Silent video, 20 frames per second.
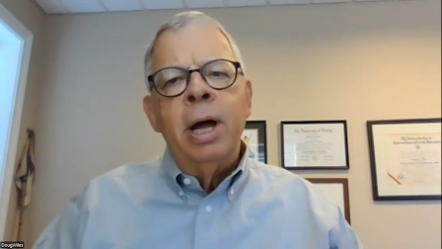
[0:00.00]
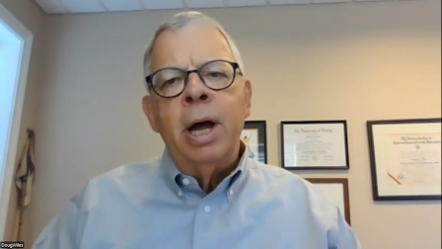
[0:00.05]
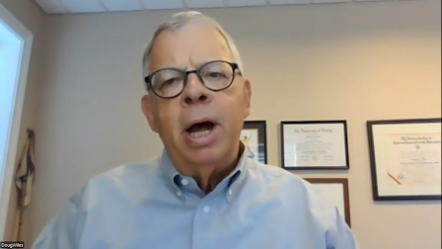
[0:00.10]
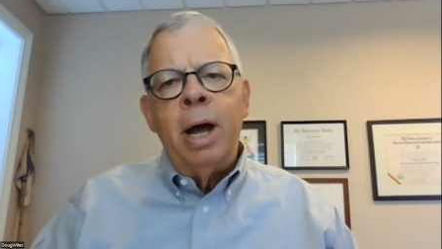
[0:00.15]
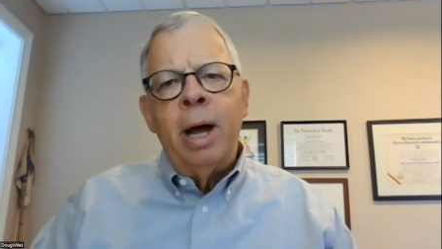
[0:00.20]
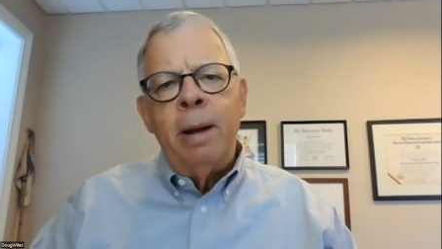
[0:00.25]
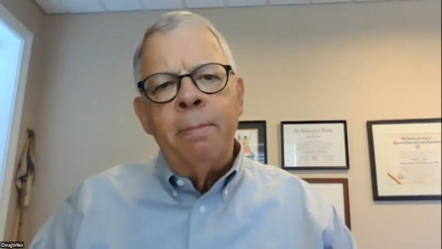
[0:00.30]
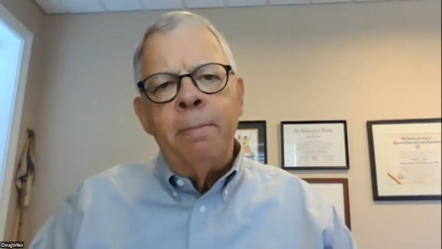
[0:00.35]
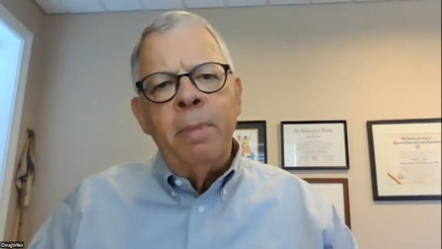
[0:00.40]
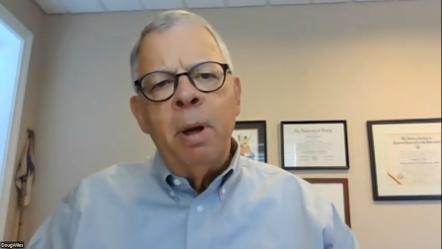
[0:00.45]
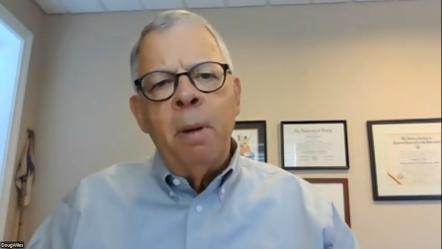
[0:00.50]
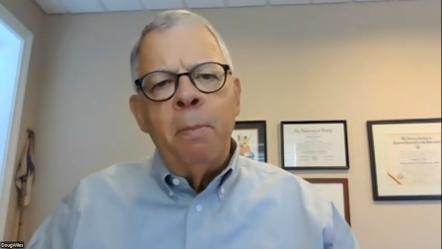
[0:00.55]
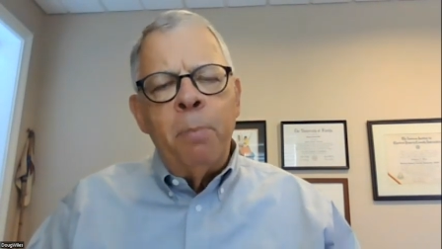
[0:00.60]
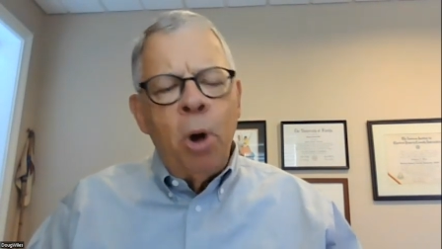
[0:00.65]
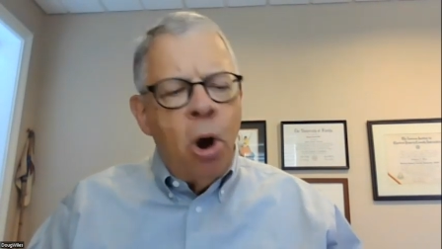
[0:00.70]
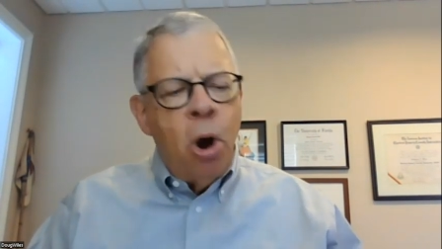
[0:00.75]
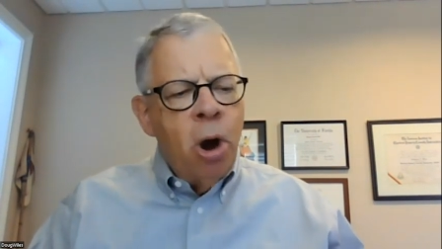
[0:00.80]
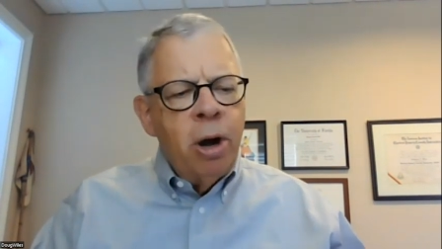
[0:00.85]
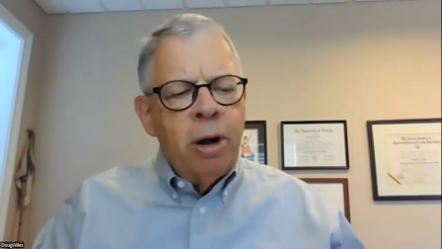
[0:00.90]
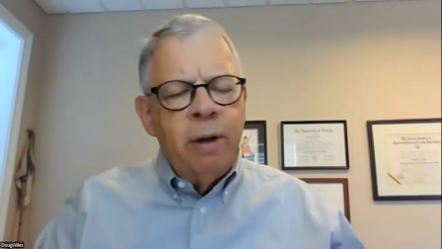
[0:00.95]
Um,
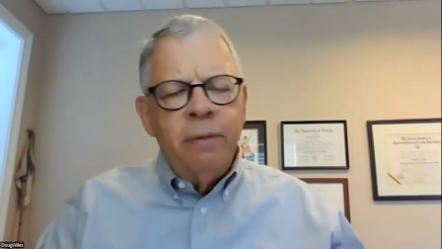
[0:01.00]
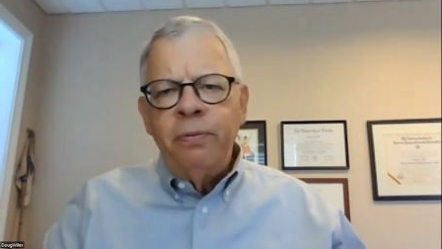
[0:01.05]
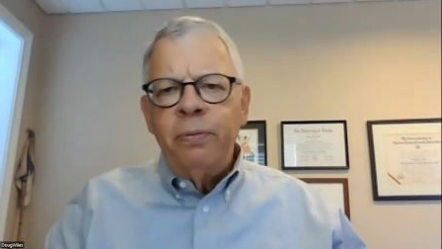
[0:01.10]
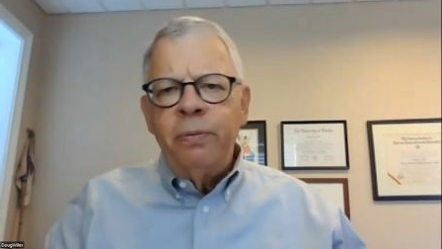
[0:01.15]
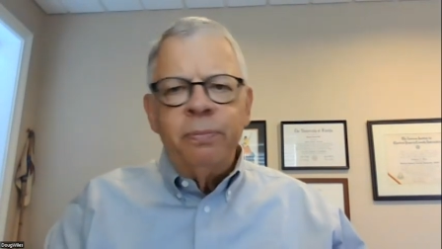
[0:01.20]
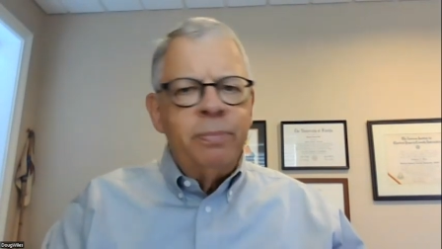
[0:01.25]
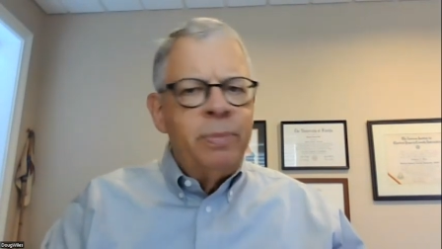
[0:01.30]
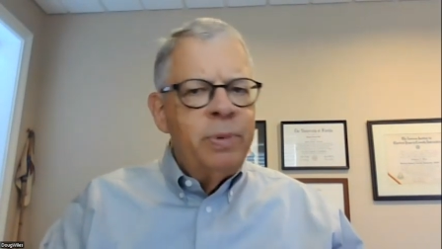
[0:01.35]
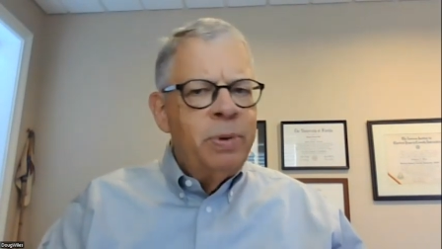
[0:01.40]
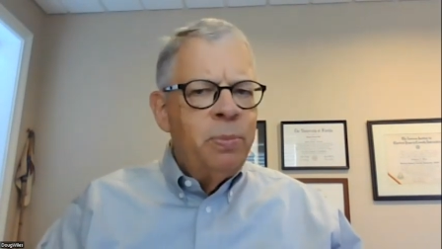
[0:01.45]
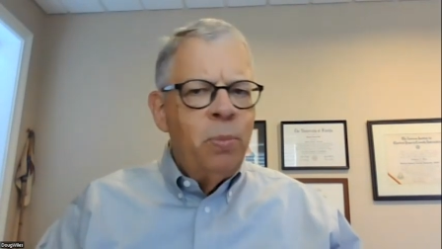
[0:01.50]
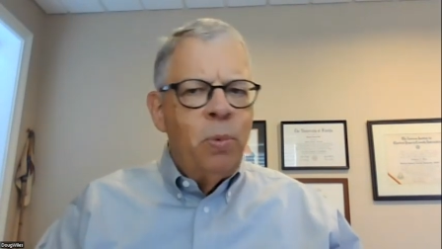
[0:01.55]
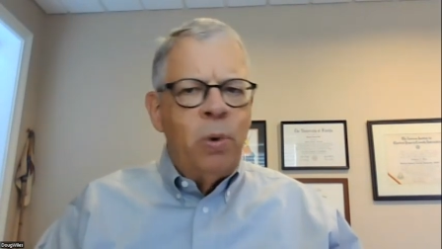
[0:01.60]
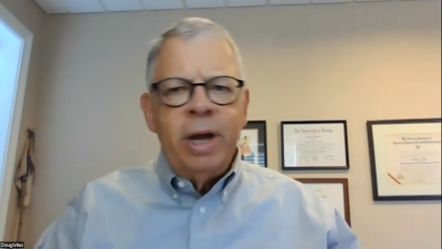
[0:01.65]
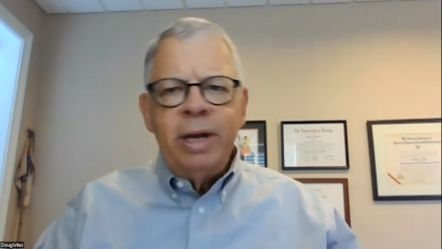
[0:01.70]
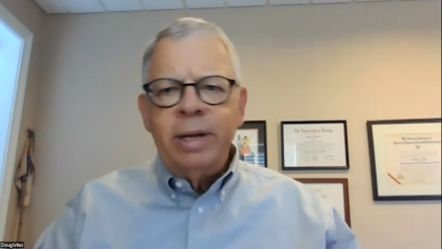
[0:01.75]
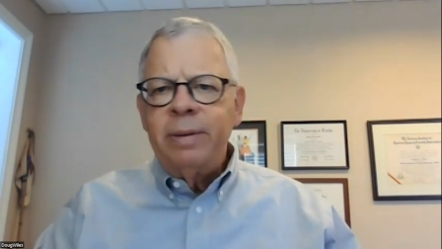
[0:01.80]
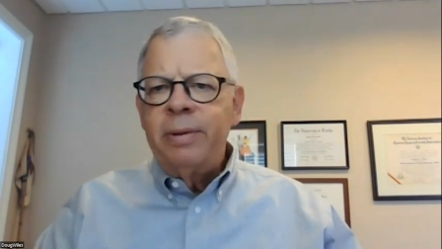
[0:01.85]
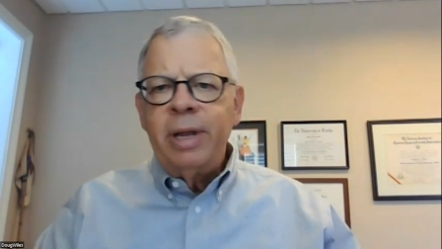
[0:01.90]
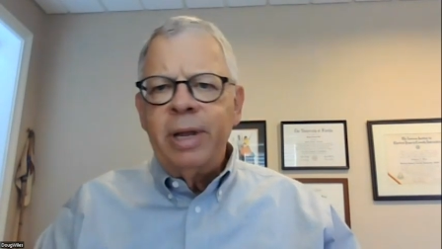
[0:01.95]
part of what